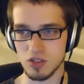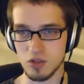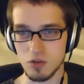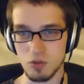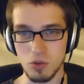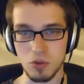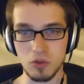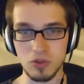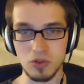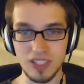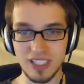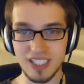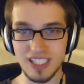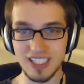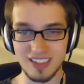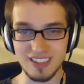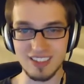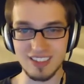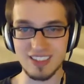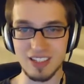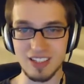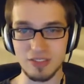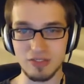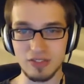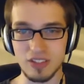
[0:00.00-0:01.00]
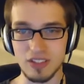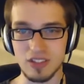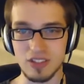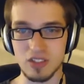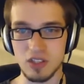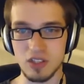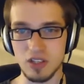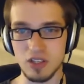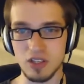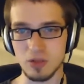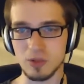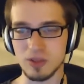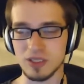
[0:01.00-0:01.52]
you only get the stuff that's
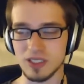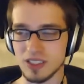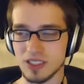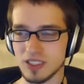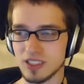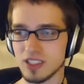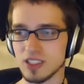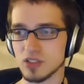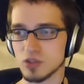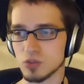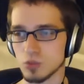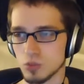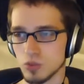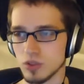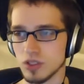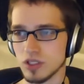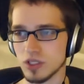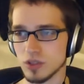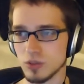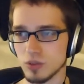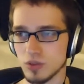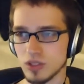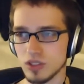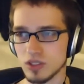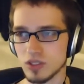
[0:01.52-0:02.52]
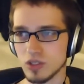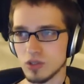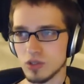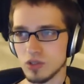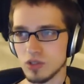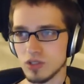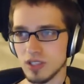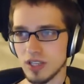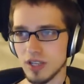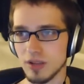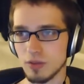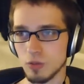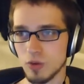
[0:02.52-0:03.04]
good, which I think is really, really
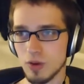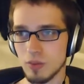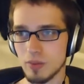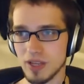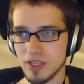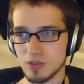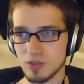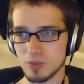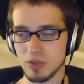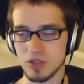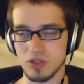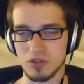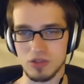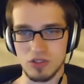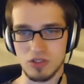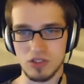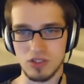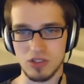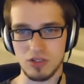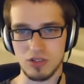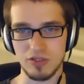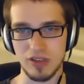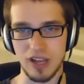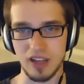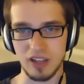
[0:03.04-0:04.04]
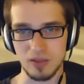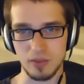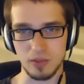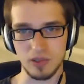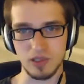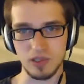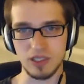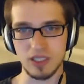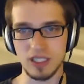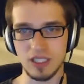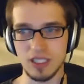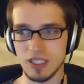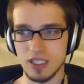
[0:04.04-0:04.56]
cool, and what makes Pinterest so
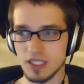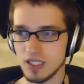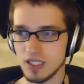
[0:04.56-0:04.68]
valuable.